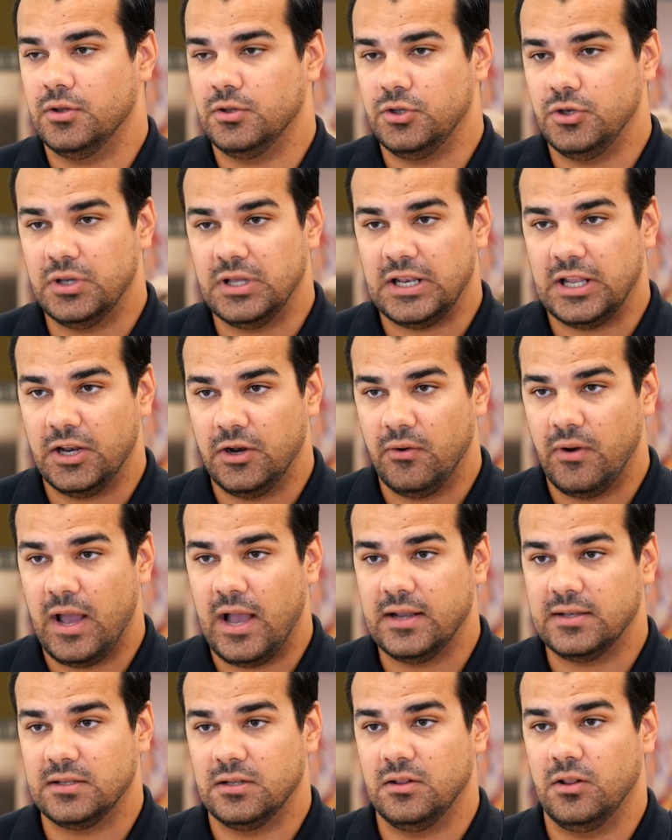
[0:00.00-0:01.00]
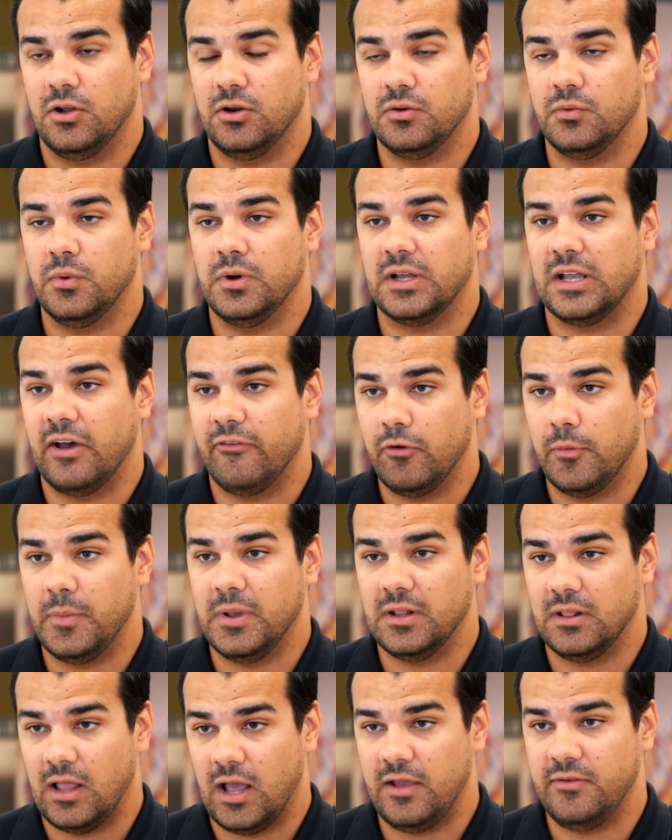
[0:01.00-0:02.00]
you can interact and learn what
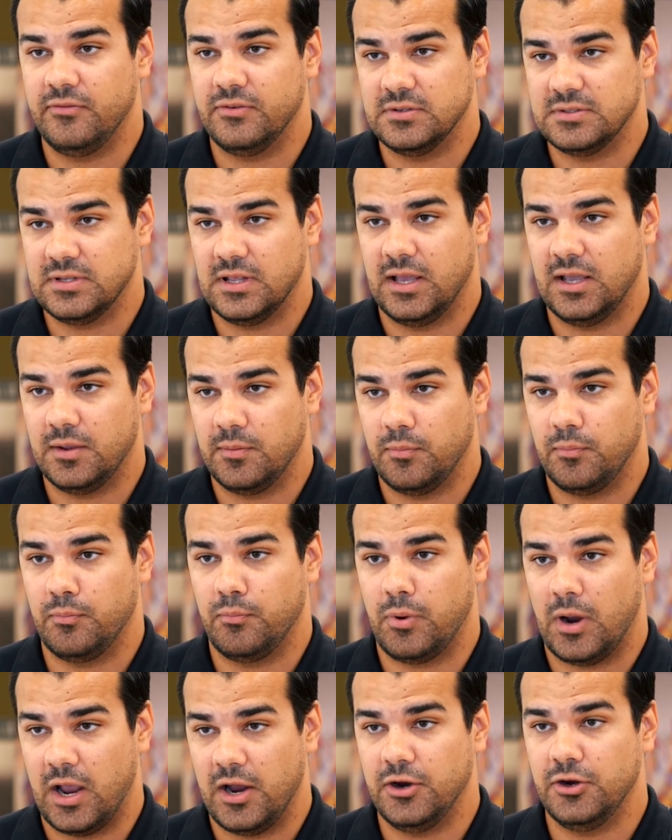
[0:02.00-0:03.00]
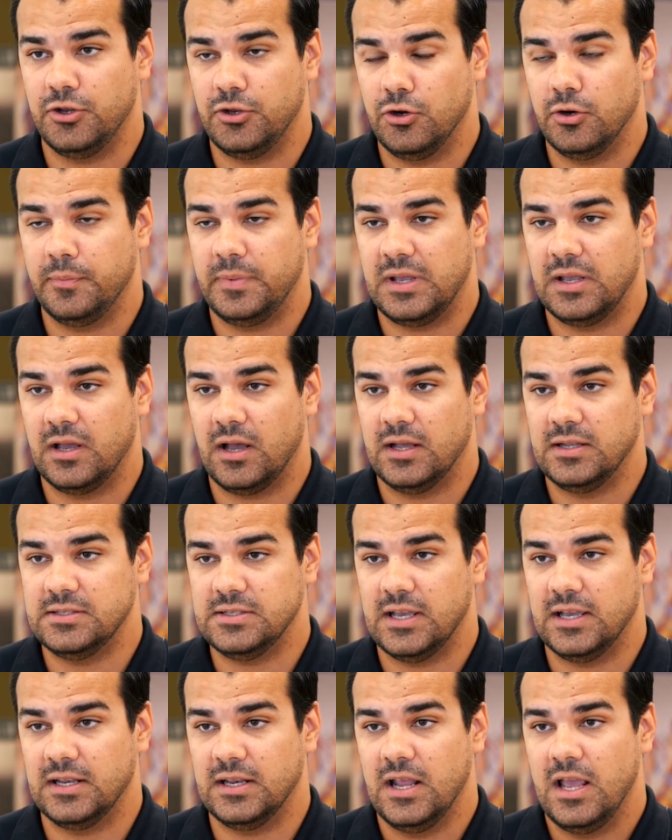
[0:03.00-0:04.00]
government life was like prior to European
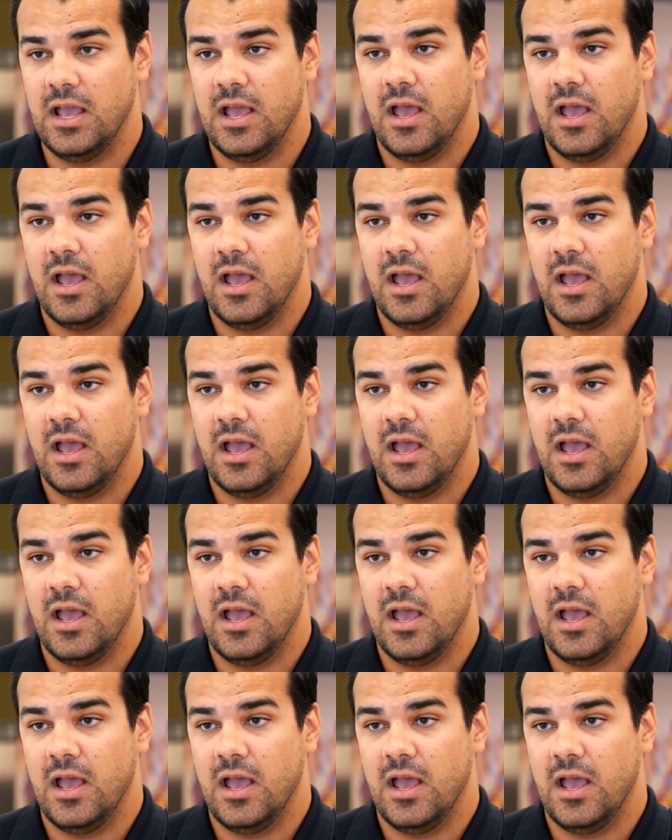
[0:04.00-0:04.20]
contact.